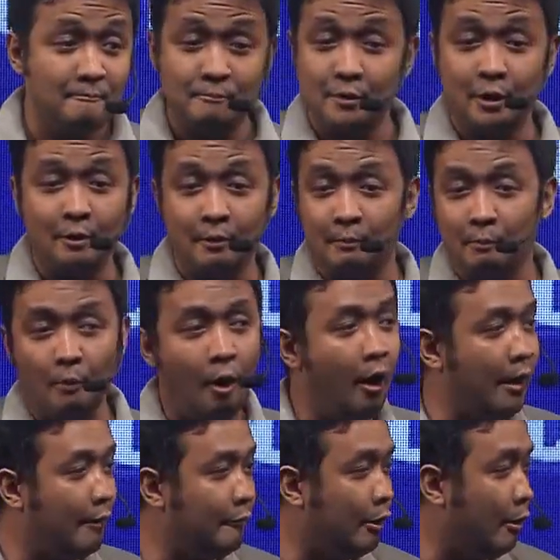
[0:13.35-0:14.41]
You,
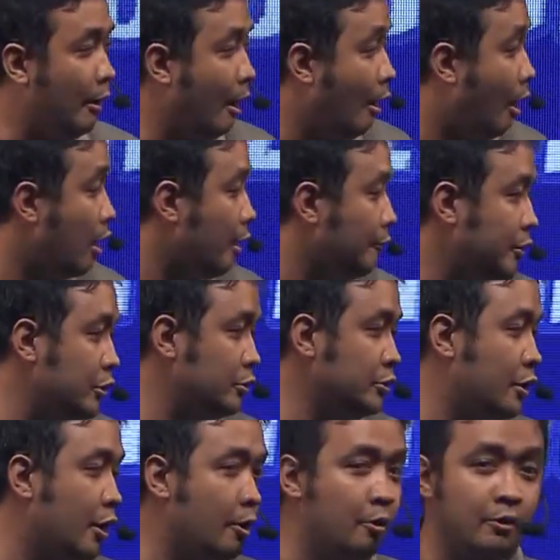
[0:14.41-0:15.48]
all, of, all of you
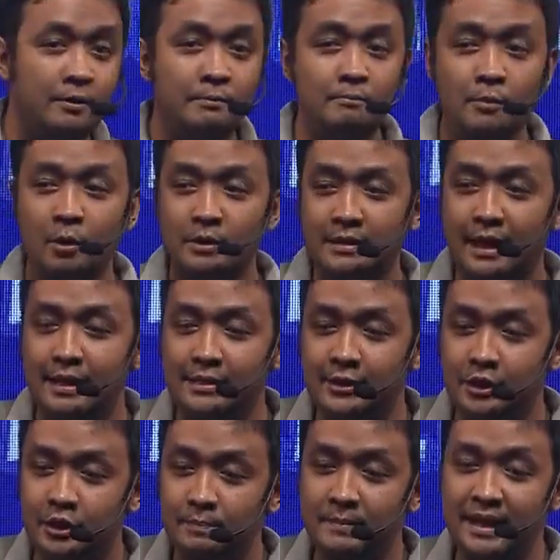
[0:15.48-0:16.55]
know
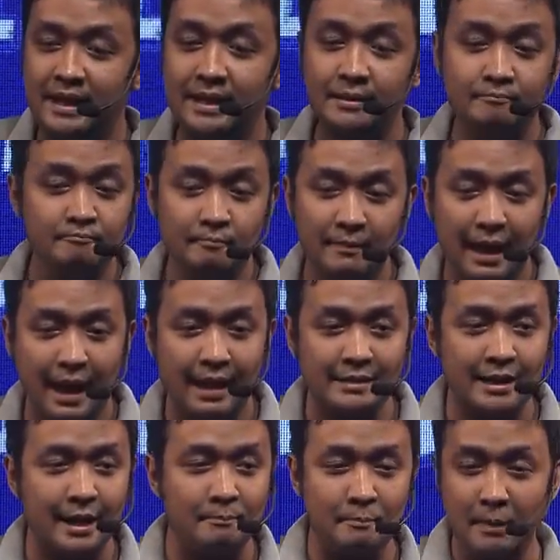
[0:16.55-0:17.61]
Celsius mean,
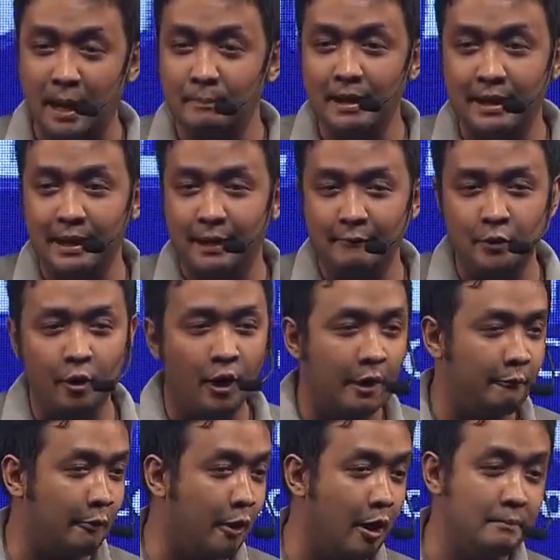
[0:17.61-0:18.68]
except maybe if you are
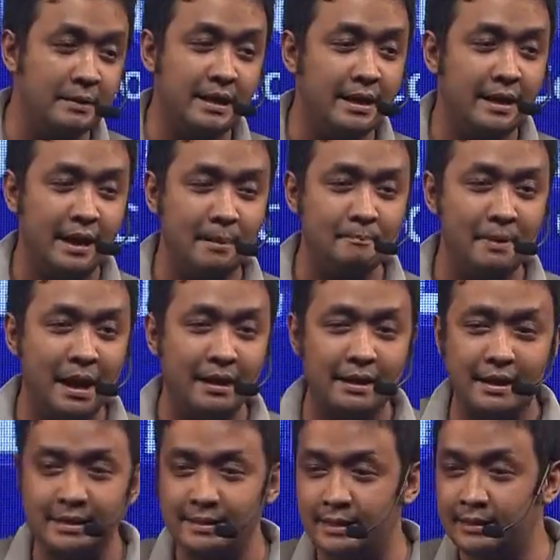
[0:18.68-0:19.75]
from the
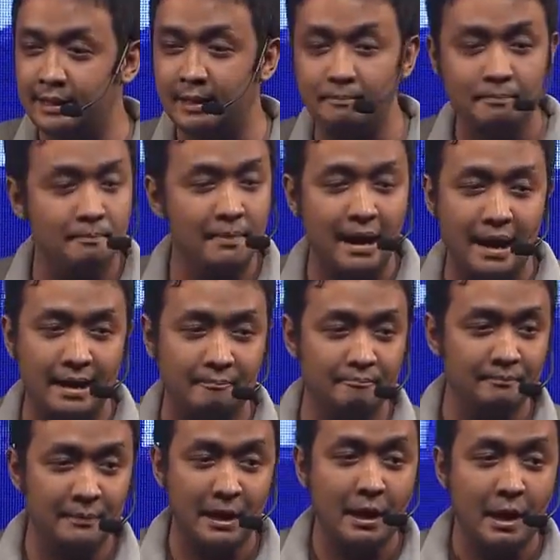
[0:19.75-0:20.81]
imperial system, but
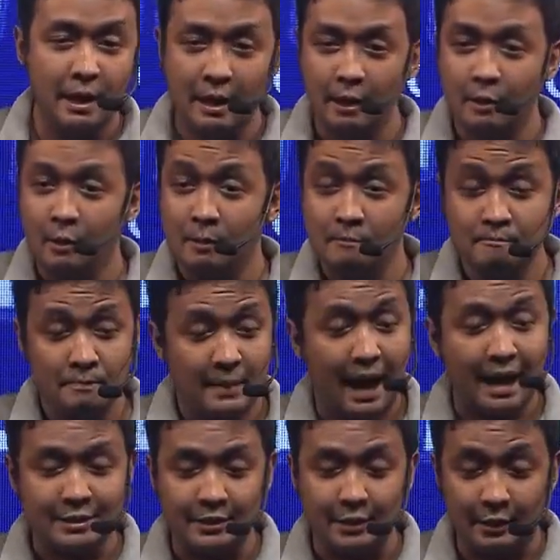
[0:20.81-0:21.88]

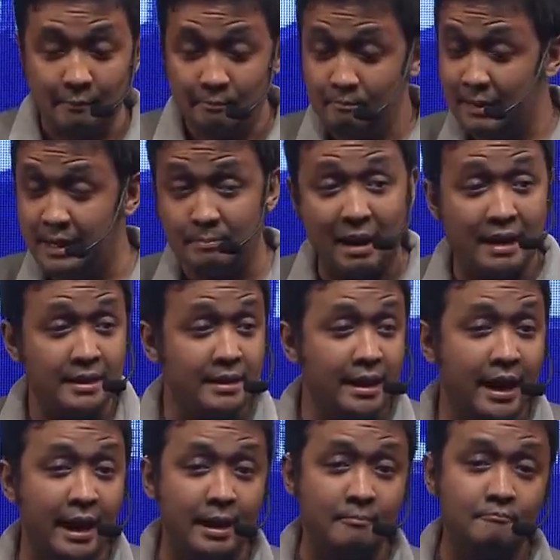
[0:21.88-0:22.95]
as you, by the
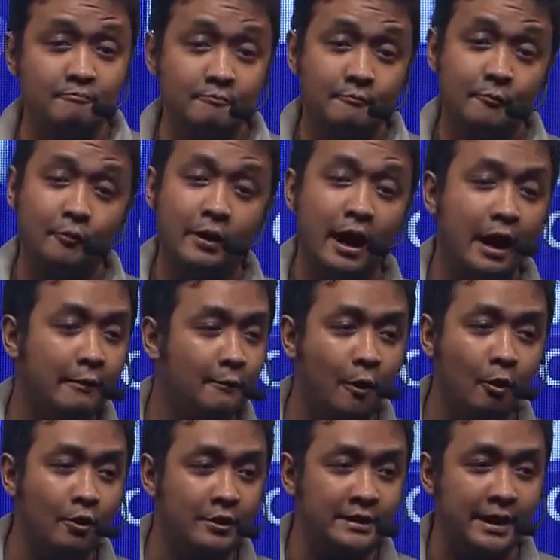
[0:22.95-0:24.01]
name, we are
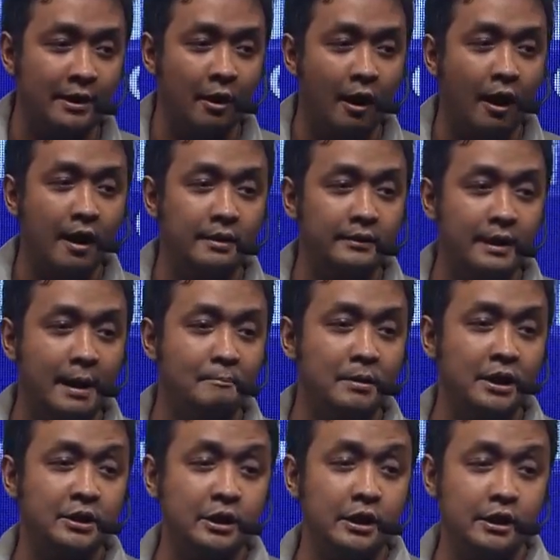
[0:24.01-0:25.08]
focusing on
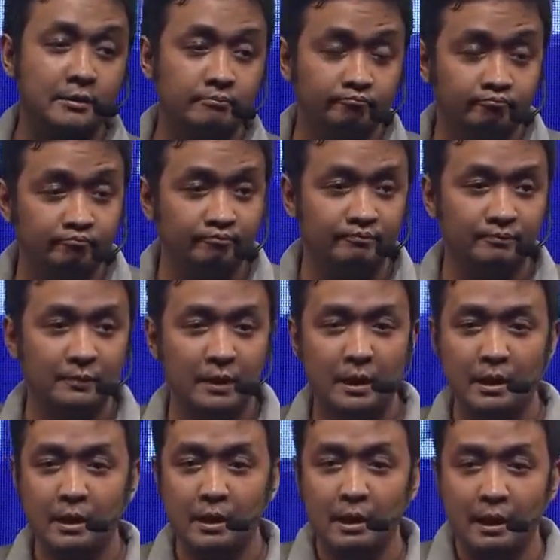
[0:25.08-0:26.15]
temperature,
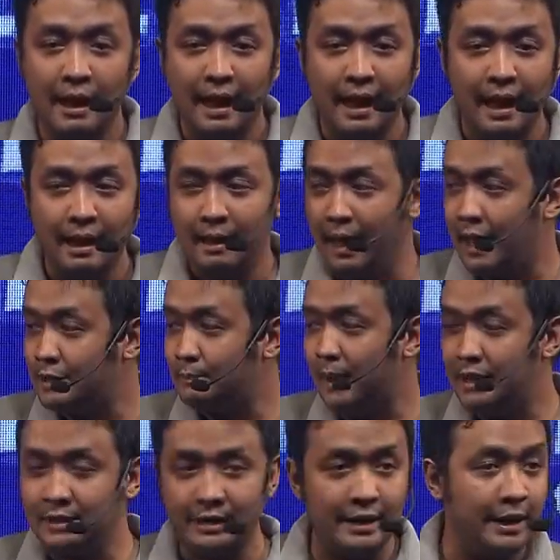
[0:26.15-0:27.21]

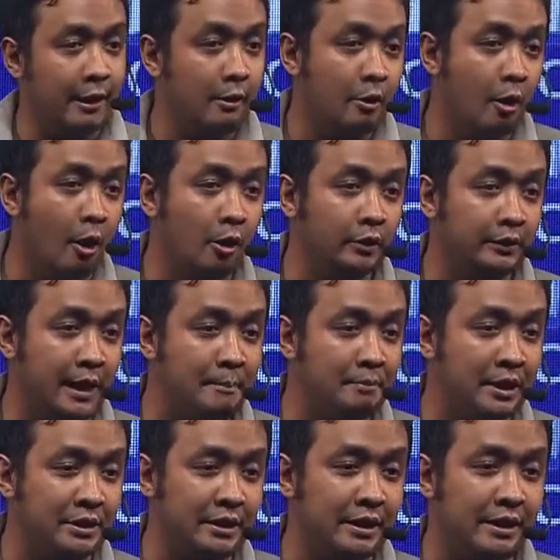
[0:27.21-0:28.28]
especially cold
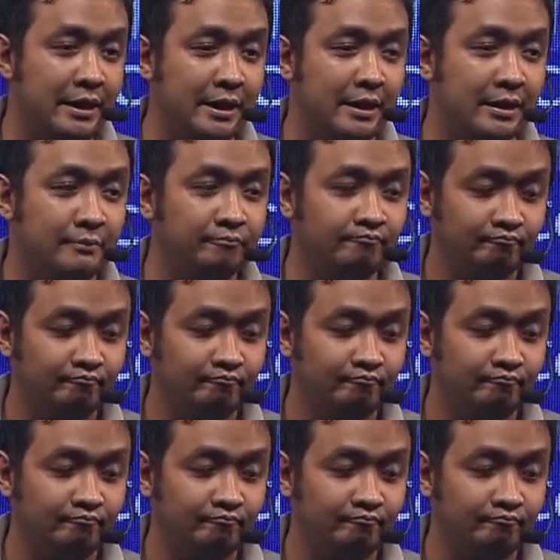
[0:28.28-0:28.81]
temperature here.